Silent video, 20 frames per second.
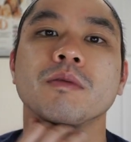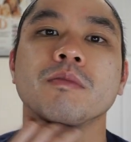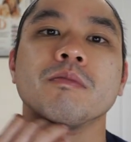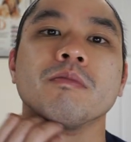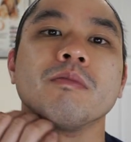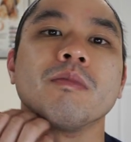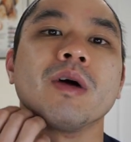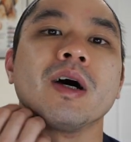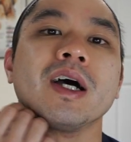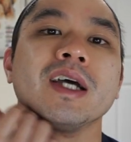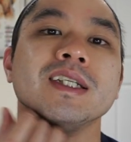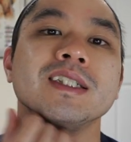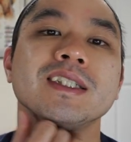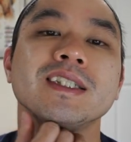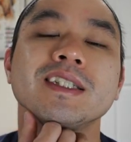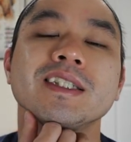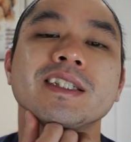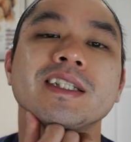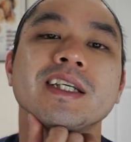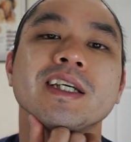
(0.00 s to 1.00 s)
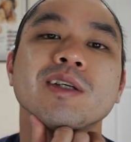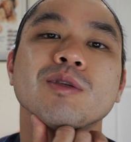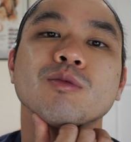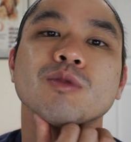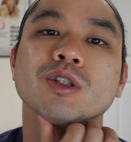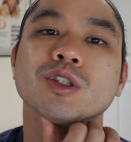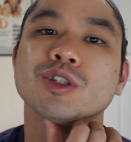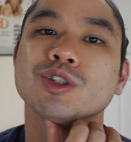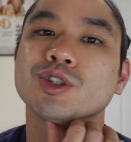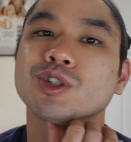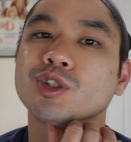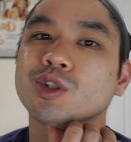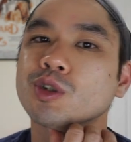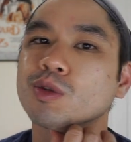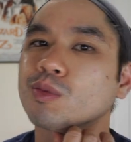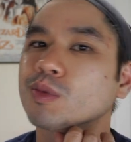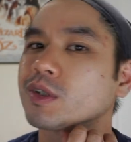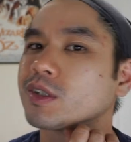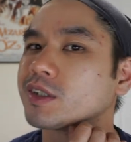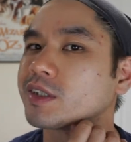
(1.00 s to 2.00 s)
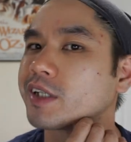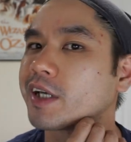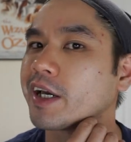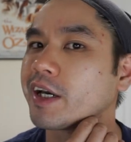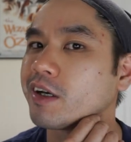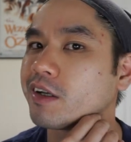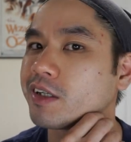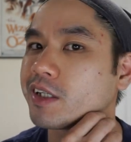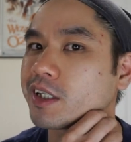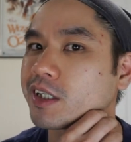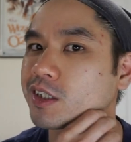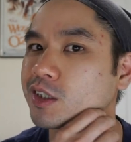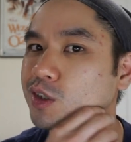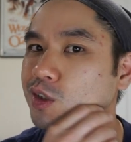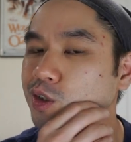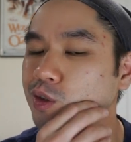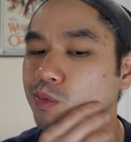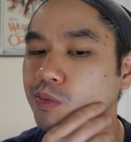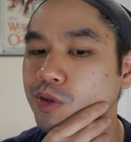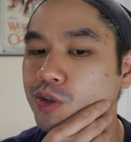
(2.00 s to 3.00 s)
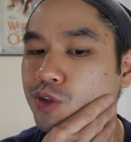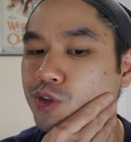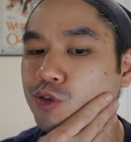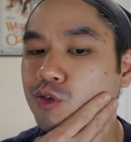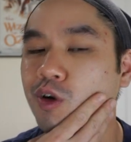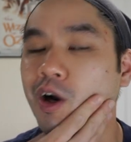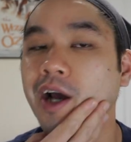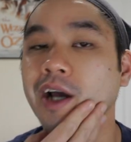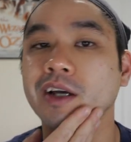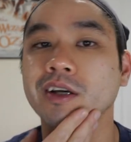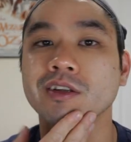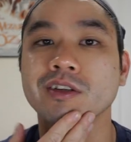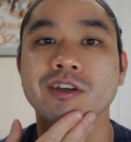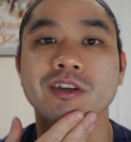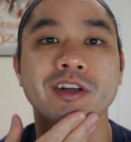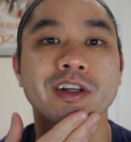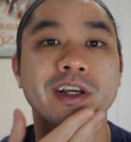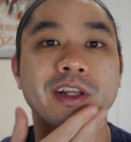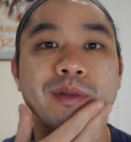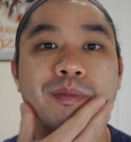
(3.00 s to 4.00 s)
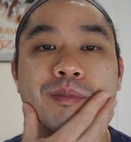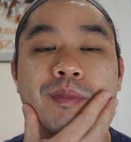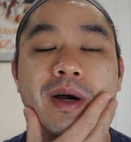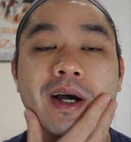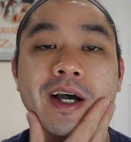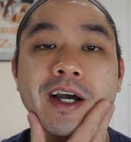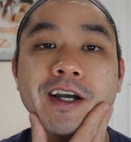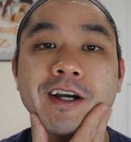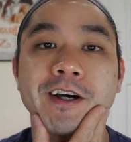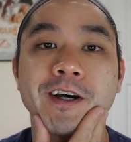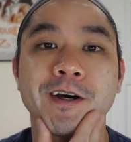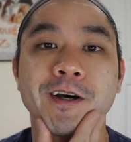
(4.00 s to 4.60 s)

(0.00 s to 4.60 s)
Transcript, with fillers: my skin was super scaly and super dry underneath my